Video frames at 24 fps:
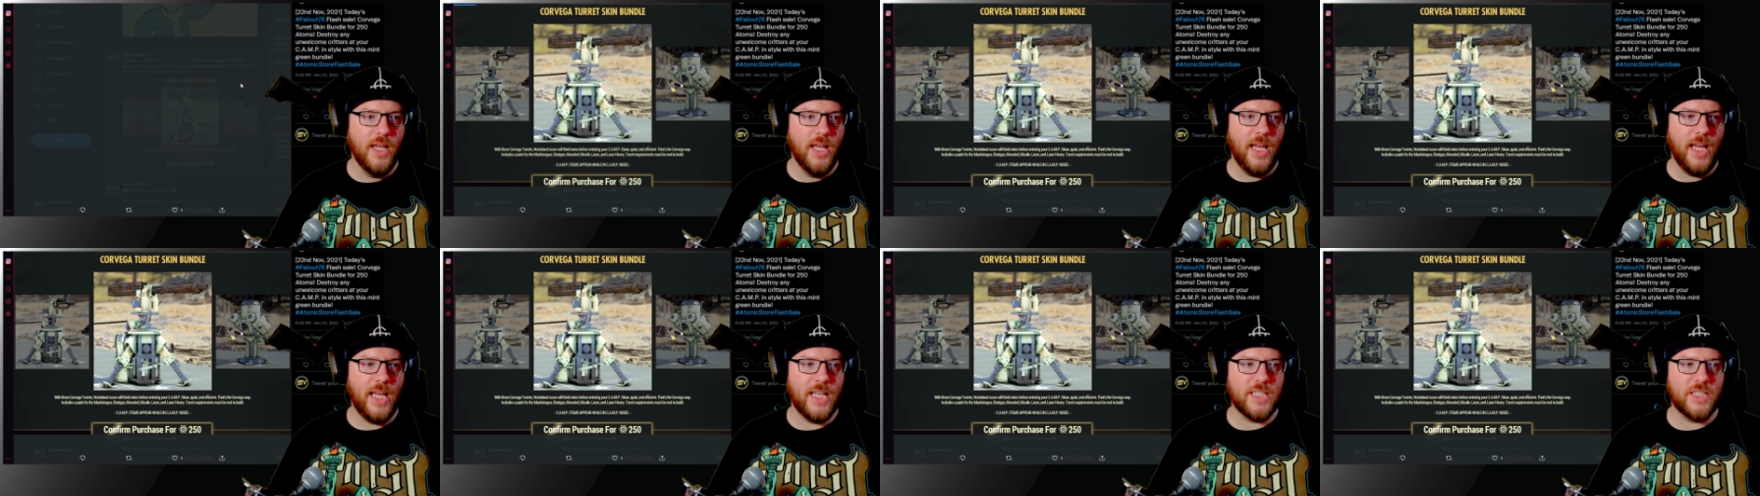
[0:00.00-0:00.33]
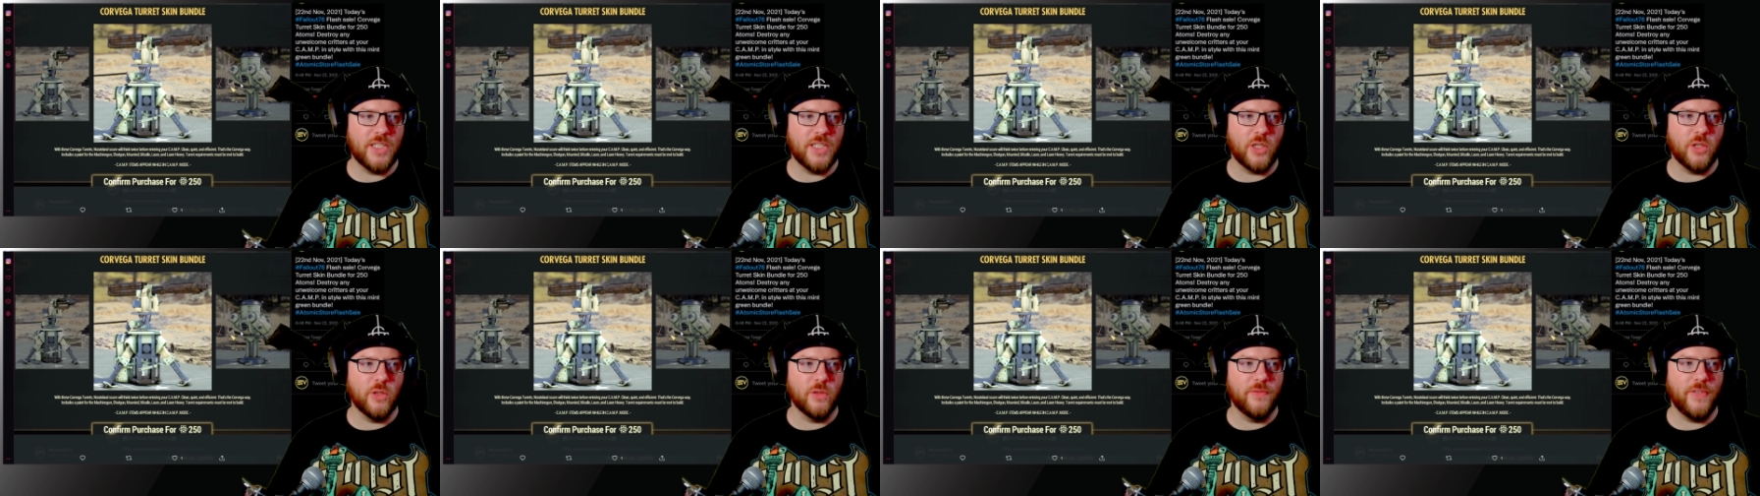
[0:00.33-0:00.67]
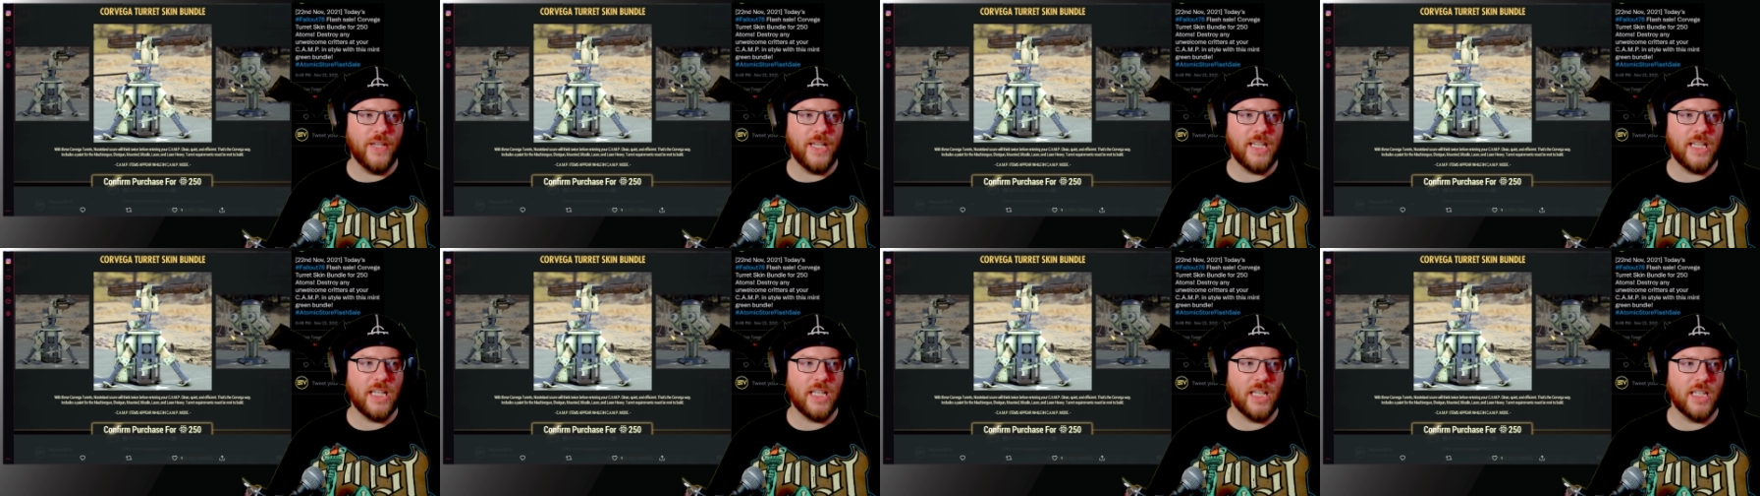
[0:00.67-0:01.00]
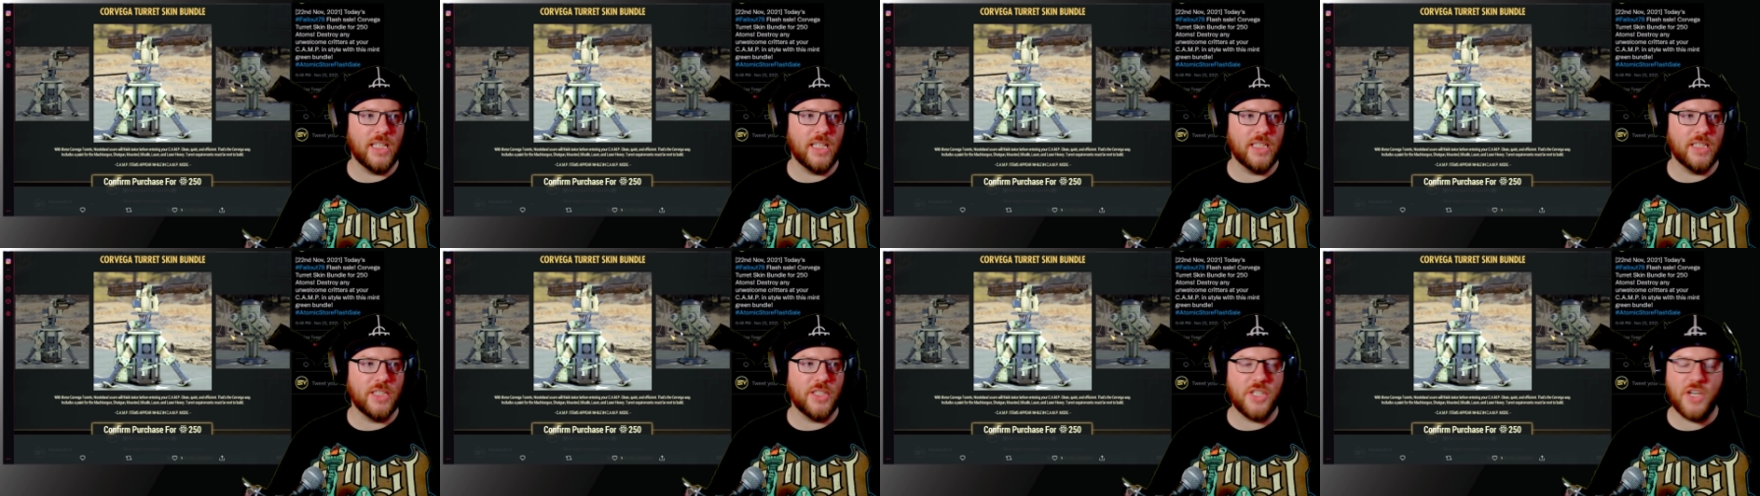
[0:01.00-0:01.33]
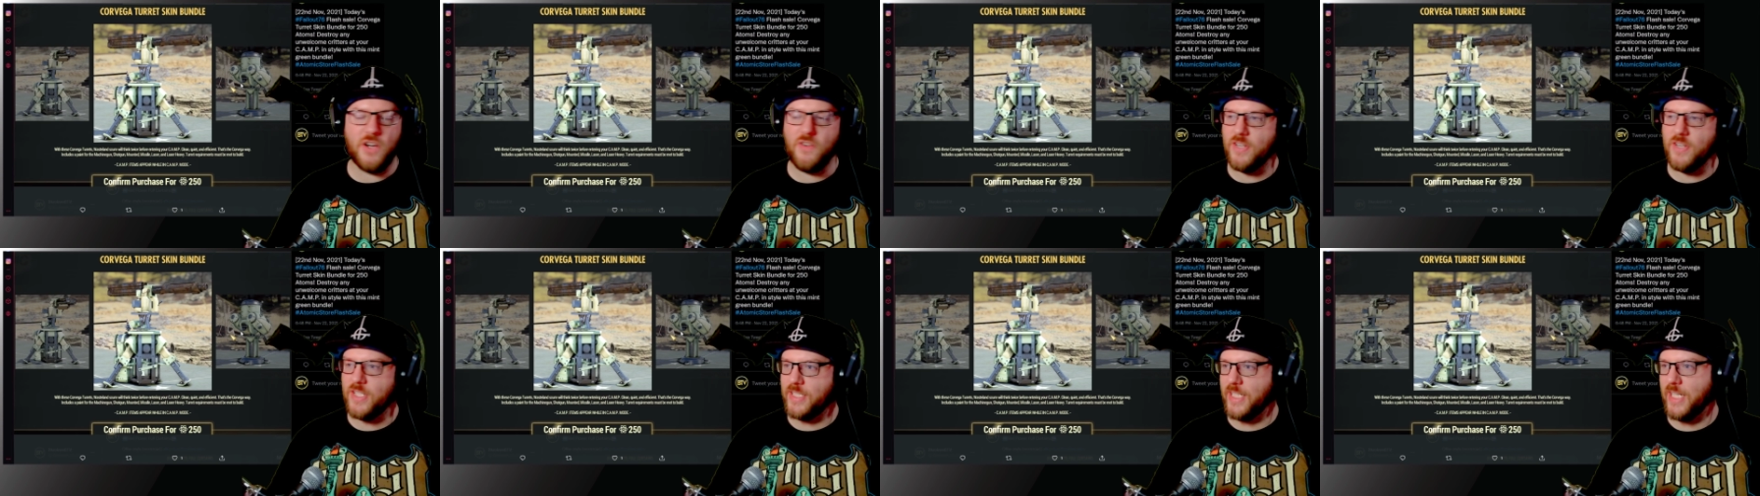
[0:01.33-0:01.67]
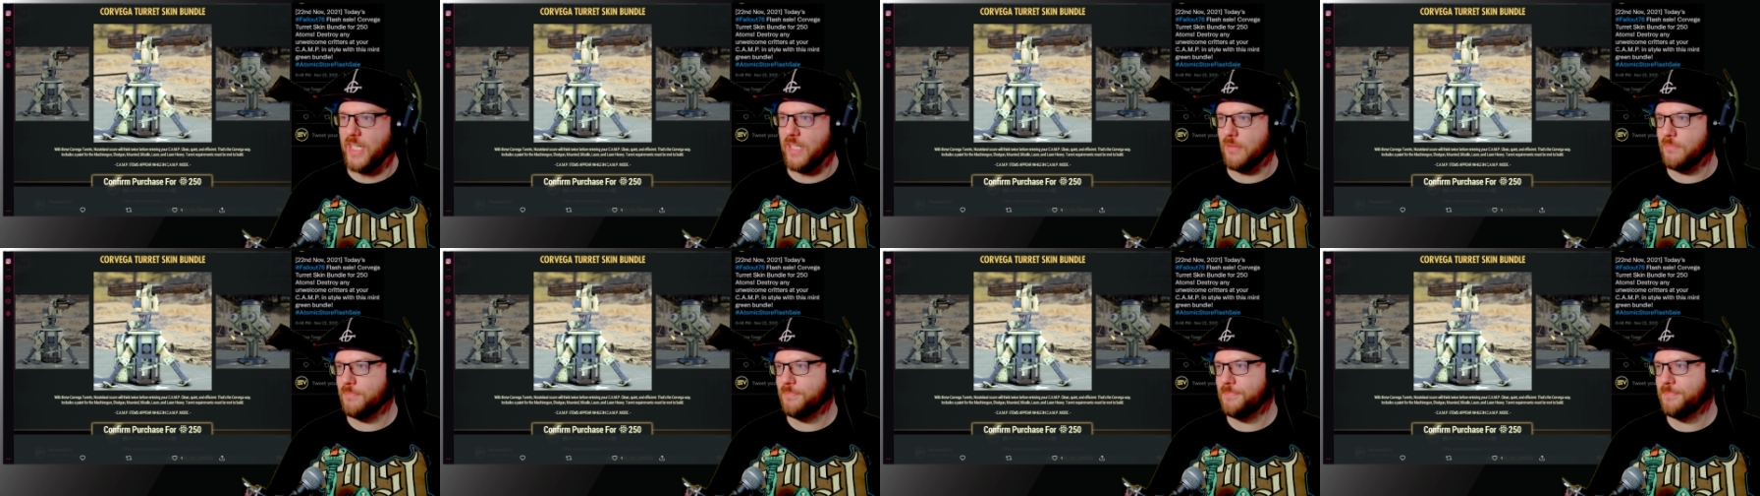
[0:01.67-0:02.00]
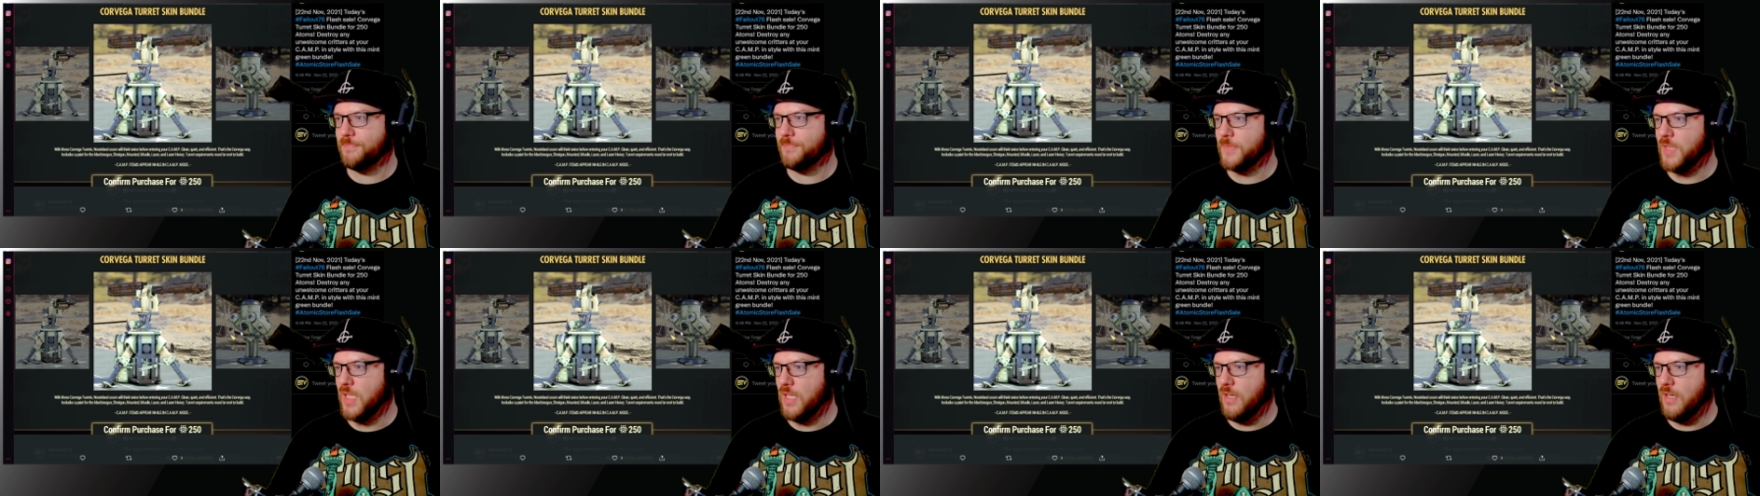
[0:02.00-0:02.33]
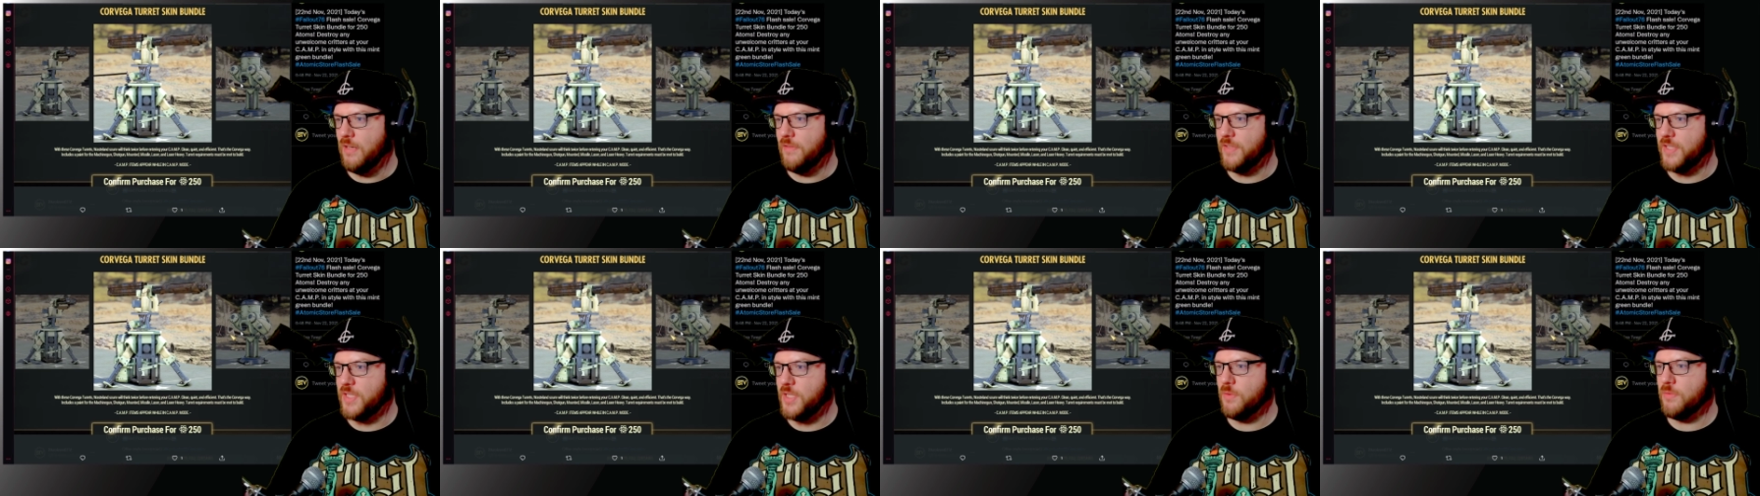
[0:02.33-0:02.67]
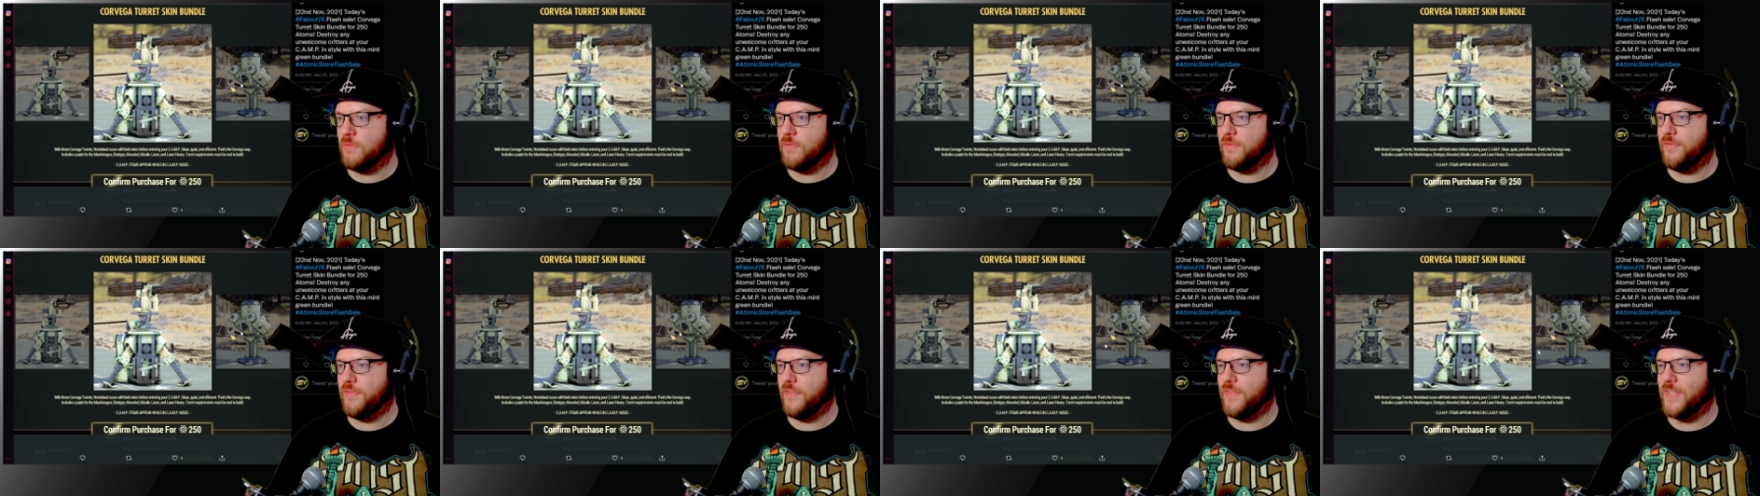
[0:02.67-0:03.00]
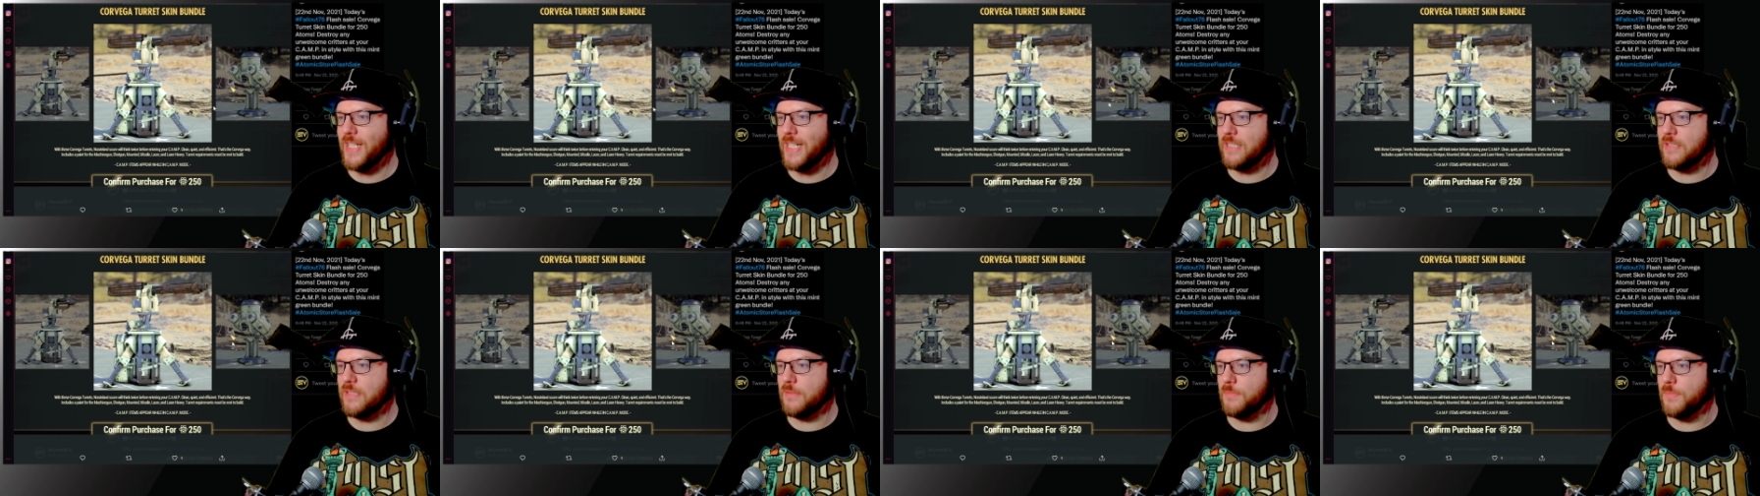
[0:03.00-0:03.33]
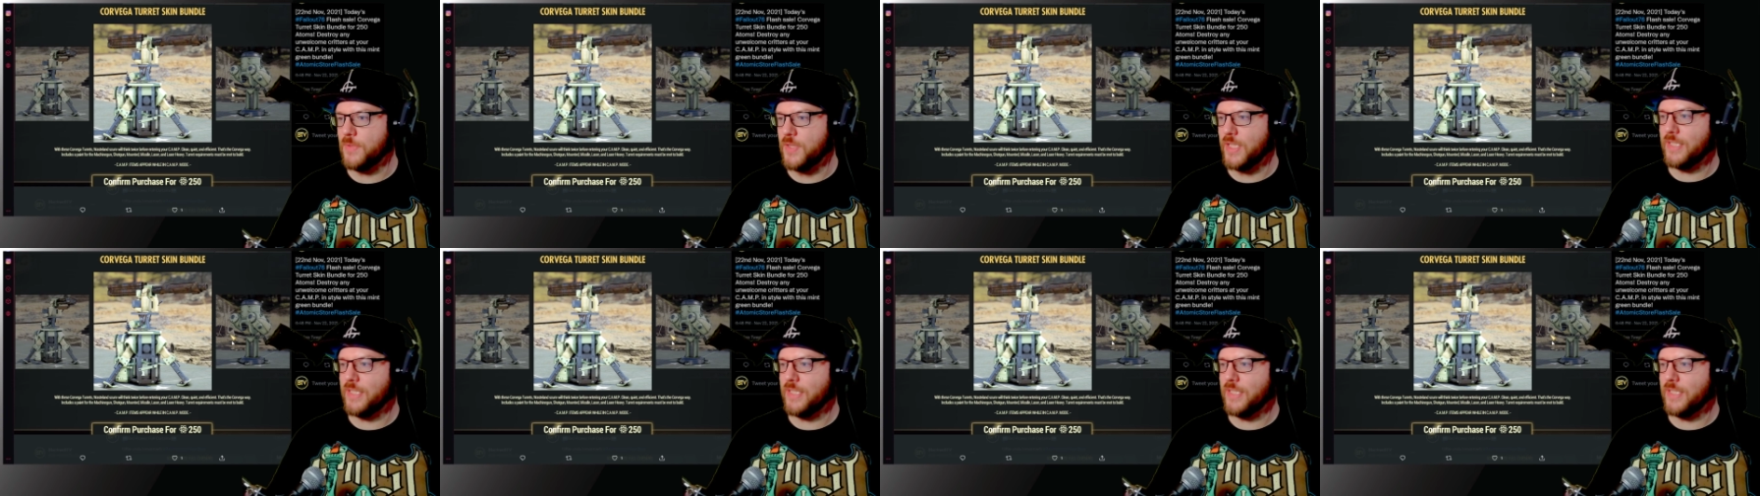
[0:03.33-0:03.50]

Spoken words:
It's the Corvega turret skin for 250 atoms.